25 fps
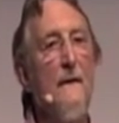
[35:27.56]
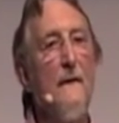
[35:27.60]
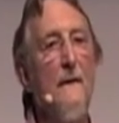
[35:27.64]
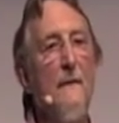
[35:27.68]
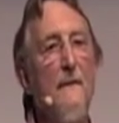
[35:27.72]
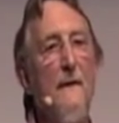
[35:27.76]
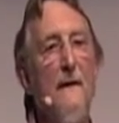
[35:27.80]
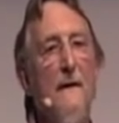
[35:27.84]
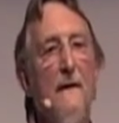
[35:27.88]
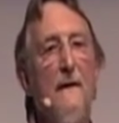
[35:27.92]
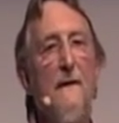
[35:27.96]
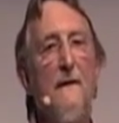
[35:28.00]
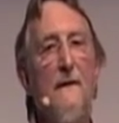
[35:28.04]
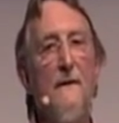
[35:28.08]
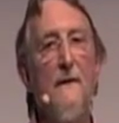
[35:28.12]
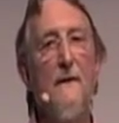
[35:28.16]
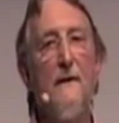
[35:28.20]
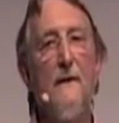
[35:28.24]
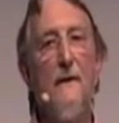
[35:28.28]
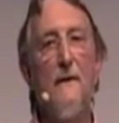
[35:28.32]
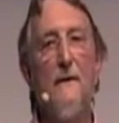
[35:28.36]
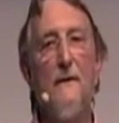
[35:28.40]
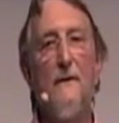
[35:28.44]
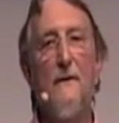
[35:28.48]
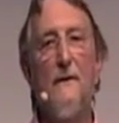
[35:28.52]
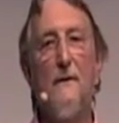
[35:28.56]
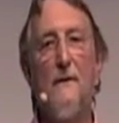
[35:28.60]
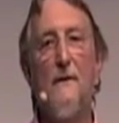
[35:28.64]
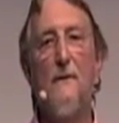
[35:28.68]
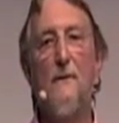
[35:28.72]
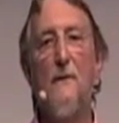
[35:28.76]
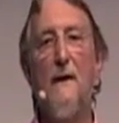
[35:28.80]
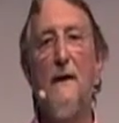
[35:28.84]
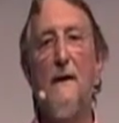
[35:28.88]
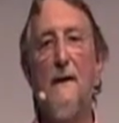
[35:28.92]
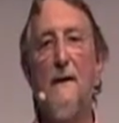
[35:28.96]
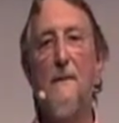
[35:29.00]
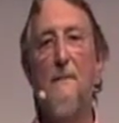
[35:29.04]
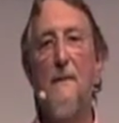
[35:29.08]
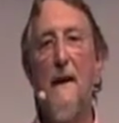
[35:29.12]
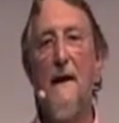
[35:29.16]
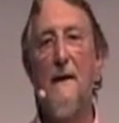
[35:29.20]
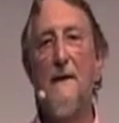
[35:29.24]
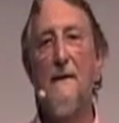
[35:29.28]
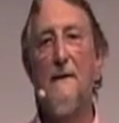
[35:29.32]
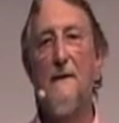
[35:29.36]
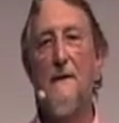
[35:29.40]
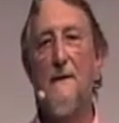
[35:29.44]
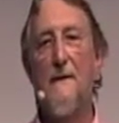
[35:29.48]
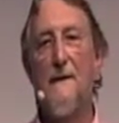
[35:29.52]
you begin to know your way
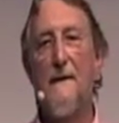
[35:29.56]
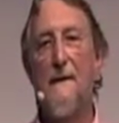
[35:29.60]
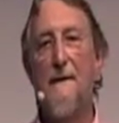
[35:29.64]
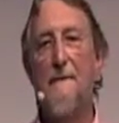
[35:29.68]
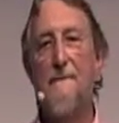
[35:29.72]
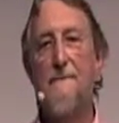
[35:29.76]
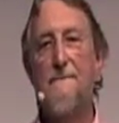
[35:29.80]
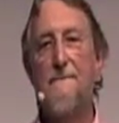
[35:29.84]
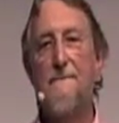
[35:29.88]
about.